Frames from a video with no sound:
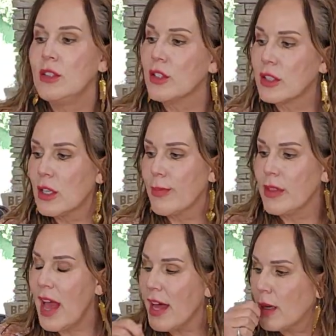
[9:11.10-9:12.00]
you're
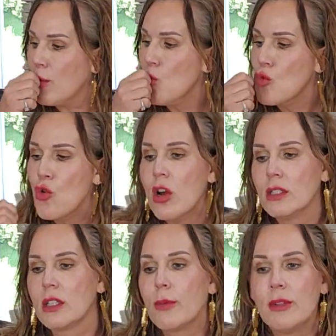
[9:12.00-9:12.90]
slurping that up,
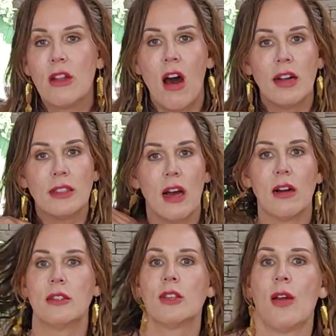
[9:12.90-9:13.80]
slurping the hot
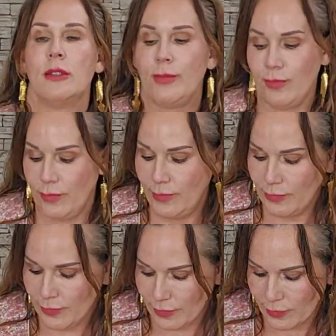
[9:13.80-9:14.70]
dogs. Mm.